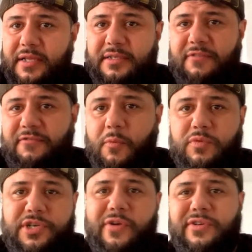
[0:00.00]
It's like
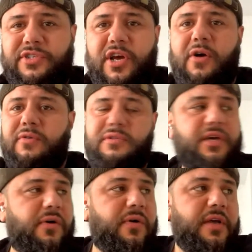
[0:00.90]
from show to show.
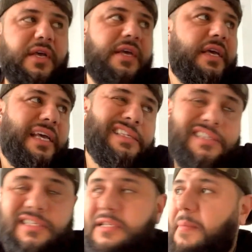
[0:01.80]
So it's
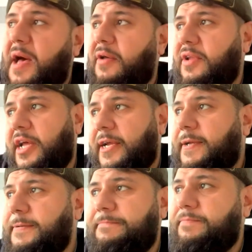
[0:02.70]
just about
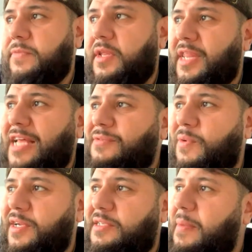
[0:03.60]
like, that's
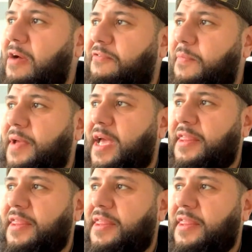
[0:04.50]
what it's about for me.